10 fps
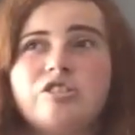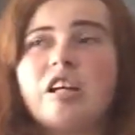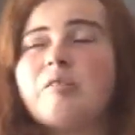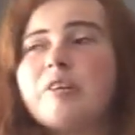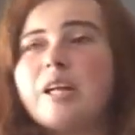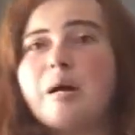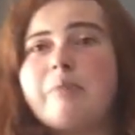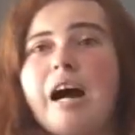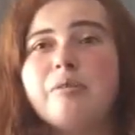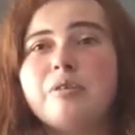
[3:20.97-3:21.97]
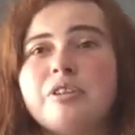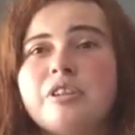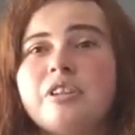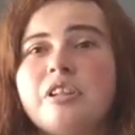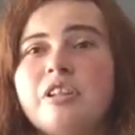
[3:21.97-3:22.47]
drink when I'm out,
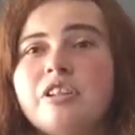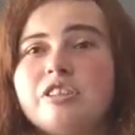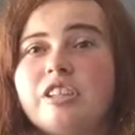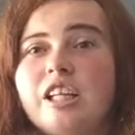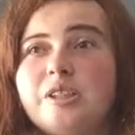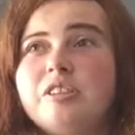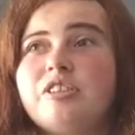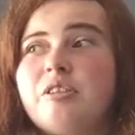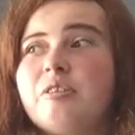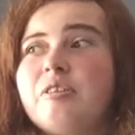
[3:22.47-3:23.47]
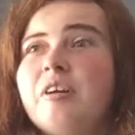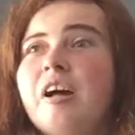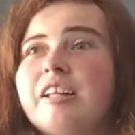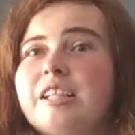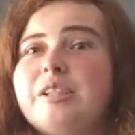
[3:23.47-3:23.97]
so
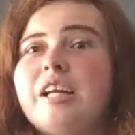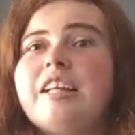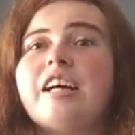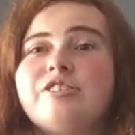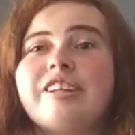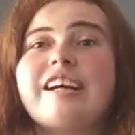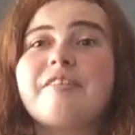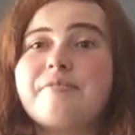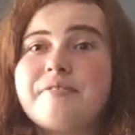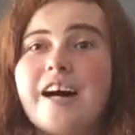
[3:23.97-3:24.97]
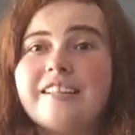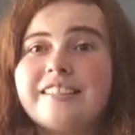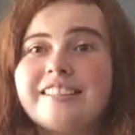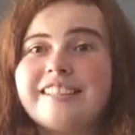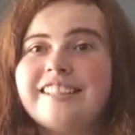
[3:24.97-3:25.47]
that's and I drink it
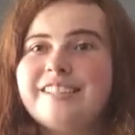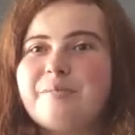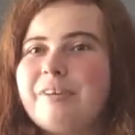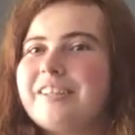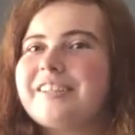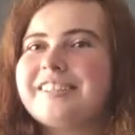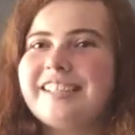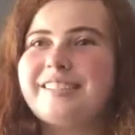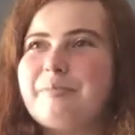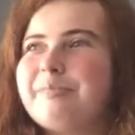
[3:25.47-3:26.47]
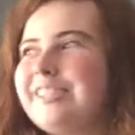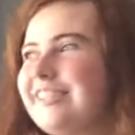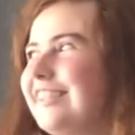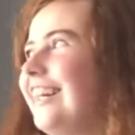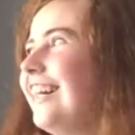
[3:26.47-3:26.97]
fast to make us like tipsy
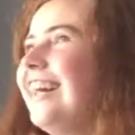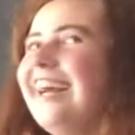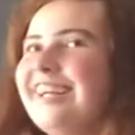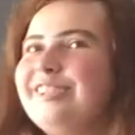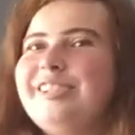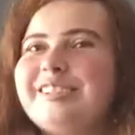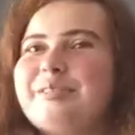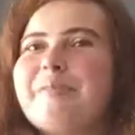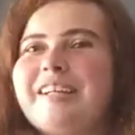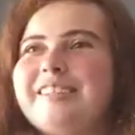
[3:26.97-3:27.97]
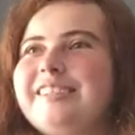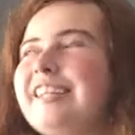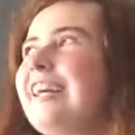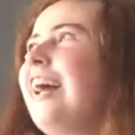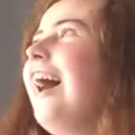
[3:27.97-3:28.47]
and that. It's the best
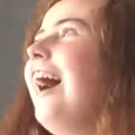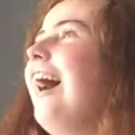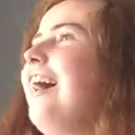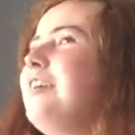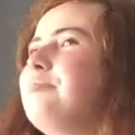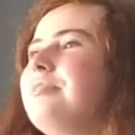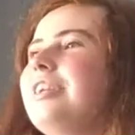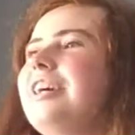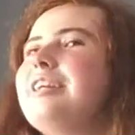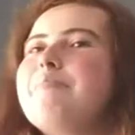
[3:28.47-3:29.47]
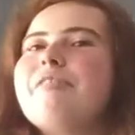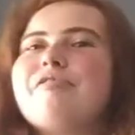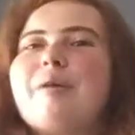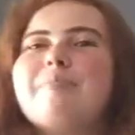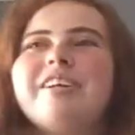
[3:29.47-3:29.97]
thing. And then my
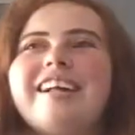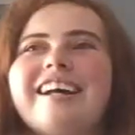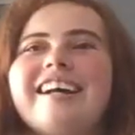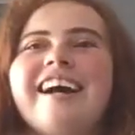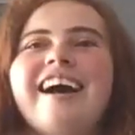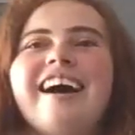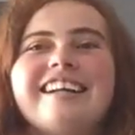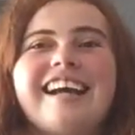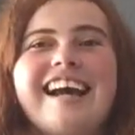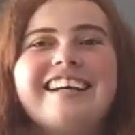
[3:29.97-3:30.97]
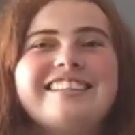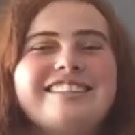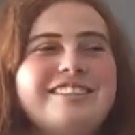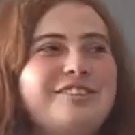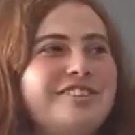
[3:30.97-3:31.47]
family are like, yeah,
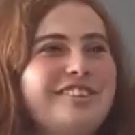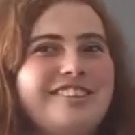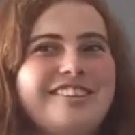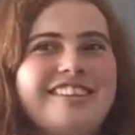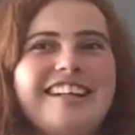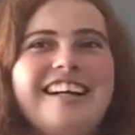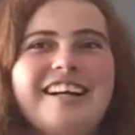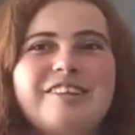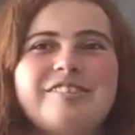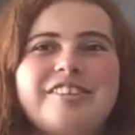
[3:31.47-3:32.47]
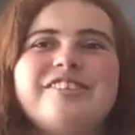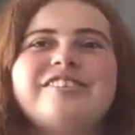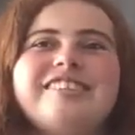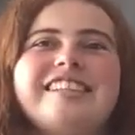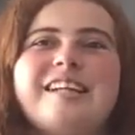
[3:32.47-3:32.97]
she's drunk. Well, they
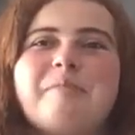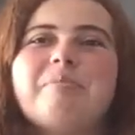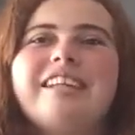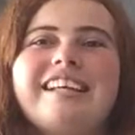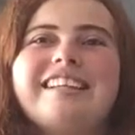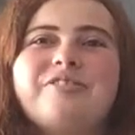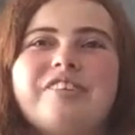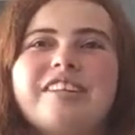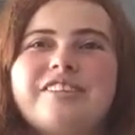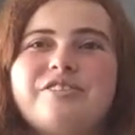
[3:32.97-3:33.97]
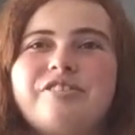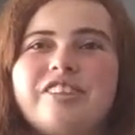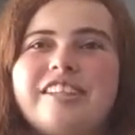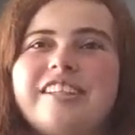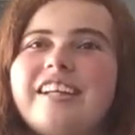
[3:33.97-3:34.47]
don't say that, but like they think it's
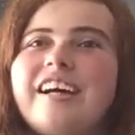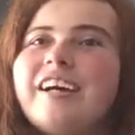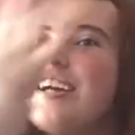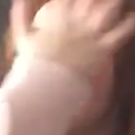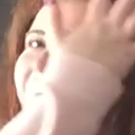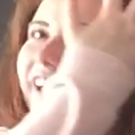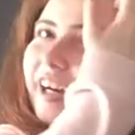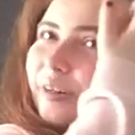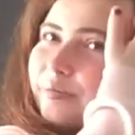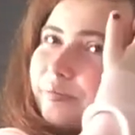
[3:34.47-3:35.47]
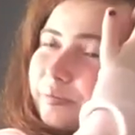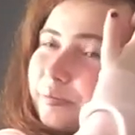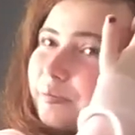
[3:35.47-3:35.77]
funny and that.